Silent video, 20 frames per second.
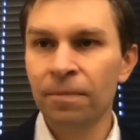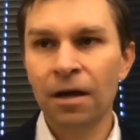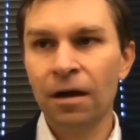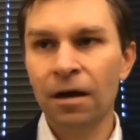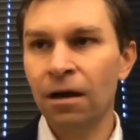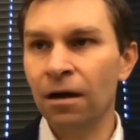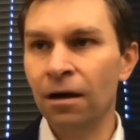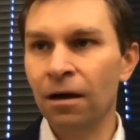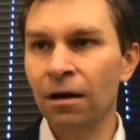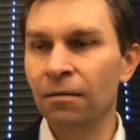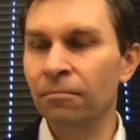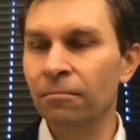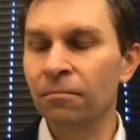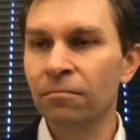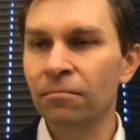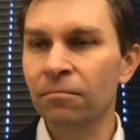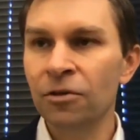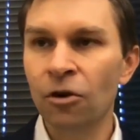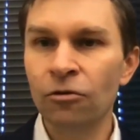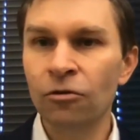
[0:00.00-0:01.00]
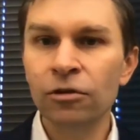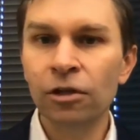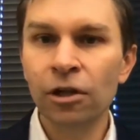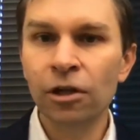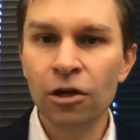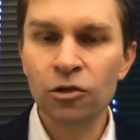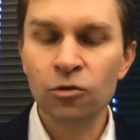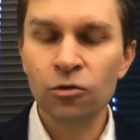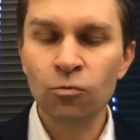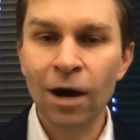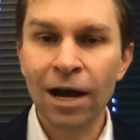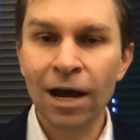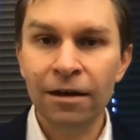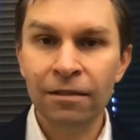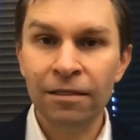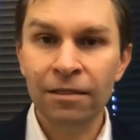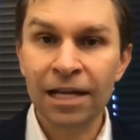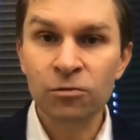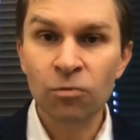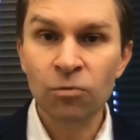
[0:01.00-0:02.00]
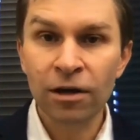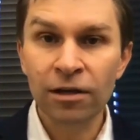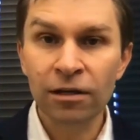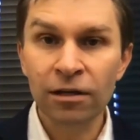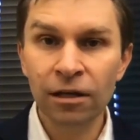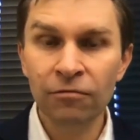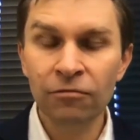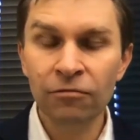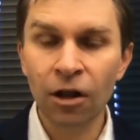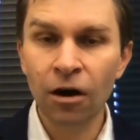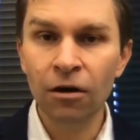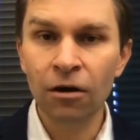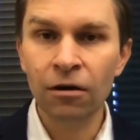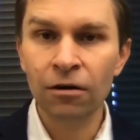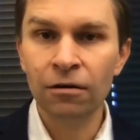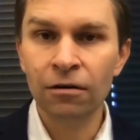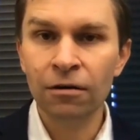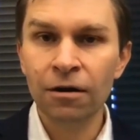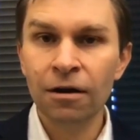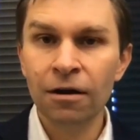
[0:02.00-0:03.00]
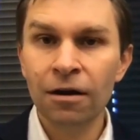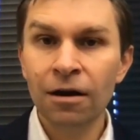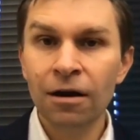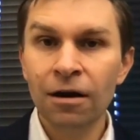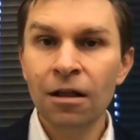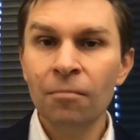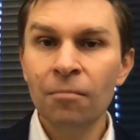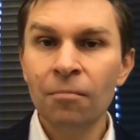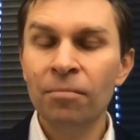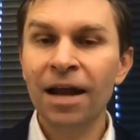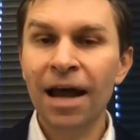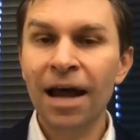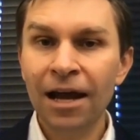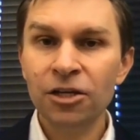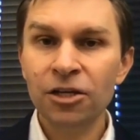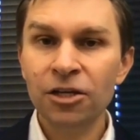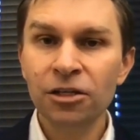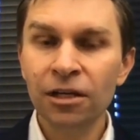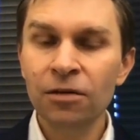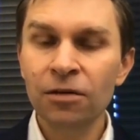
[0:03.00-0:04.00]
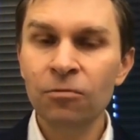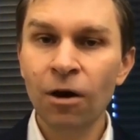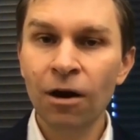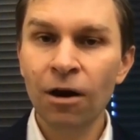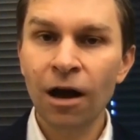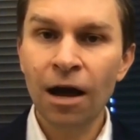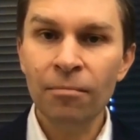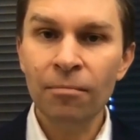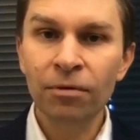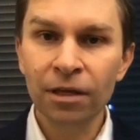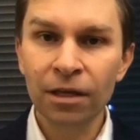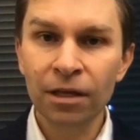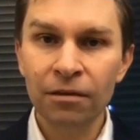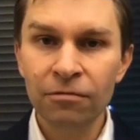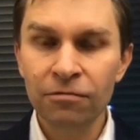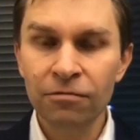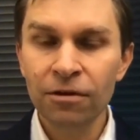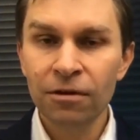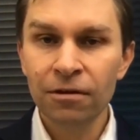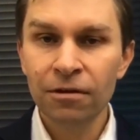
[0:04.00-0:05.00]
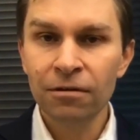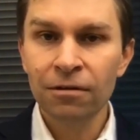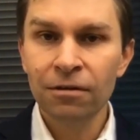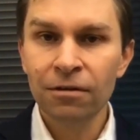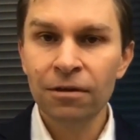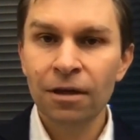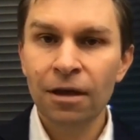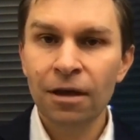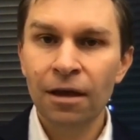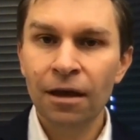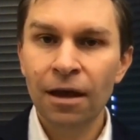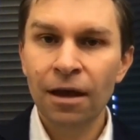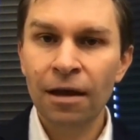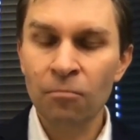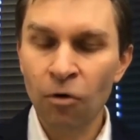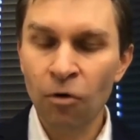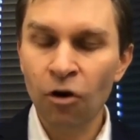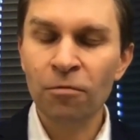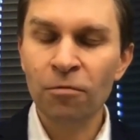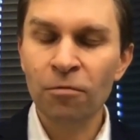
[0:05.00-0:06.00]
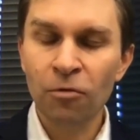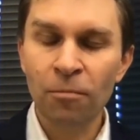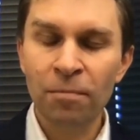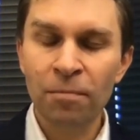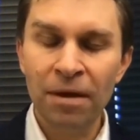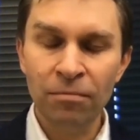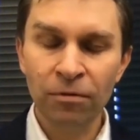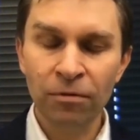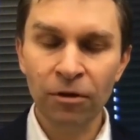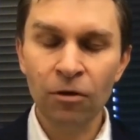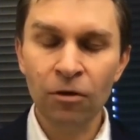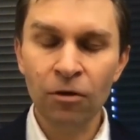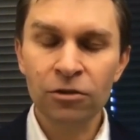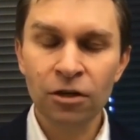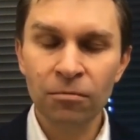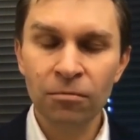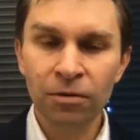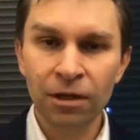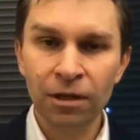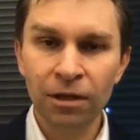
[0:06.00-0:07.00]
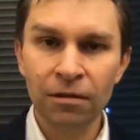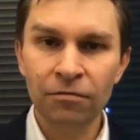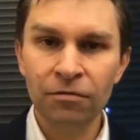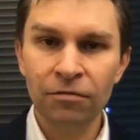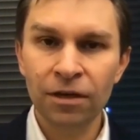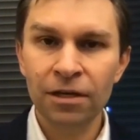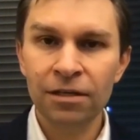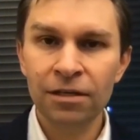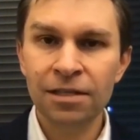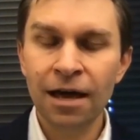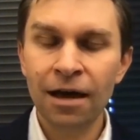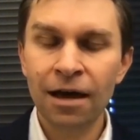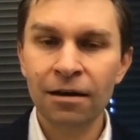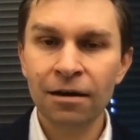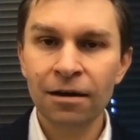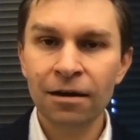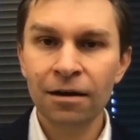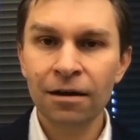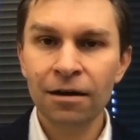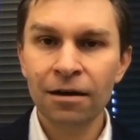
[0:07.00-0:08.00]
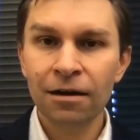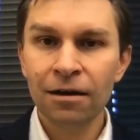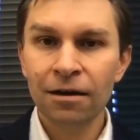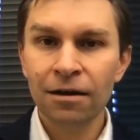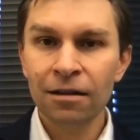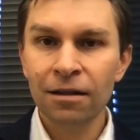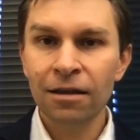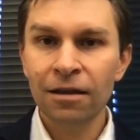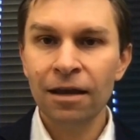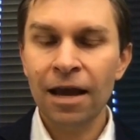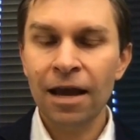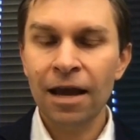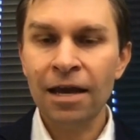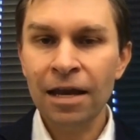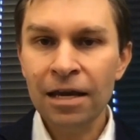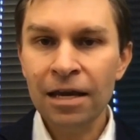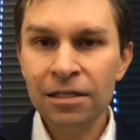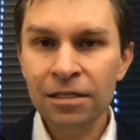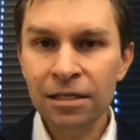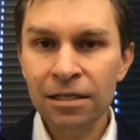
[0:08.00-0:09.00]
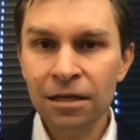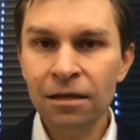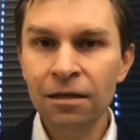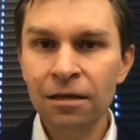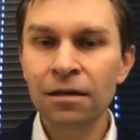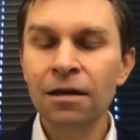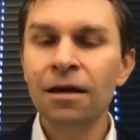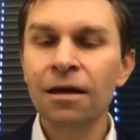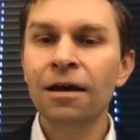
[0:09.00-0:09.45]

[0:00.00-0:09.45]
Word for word: um, you know, you lost weight and that's why you lived longer. But actually, what I believe, and more and more people also believe, is that NAD